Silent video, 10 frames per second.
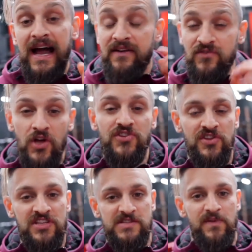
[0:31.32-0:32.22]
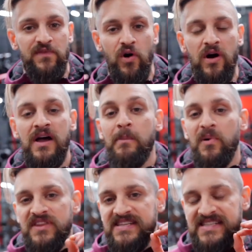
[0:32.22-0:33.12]
I have not done this before,
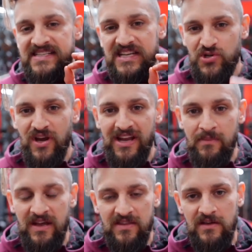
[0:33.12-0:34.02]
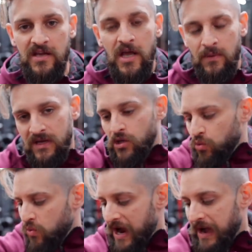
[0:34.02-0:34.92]
but this is a training method where
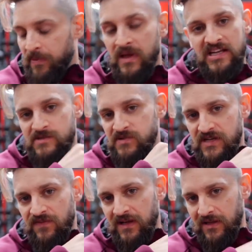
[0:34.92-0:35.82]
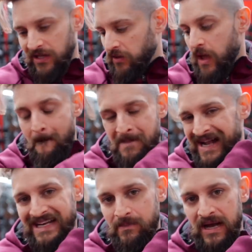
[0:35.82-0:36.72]
you wrap a specific little
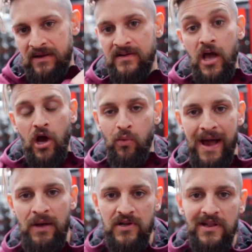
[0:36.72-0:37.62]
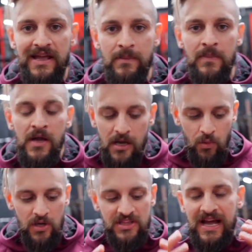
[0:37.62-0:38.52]
bandy band around a limb,
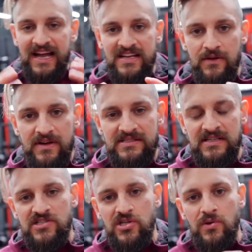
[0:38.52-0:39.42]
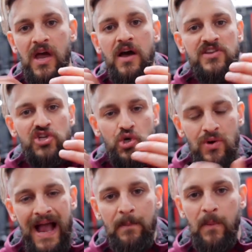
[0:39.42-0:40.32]
and what the idea is is to
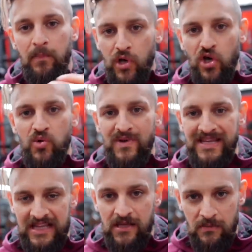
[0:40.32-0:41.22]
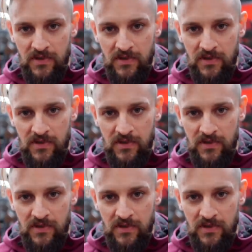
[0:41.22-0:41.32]
trap blood within the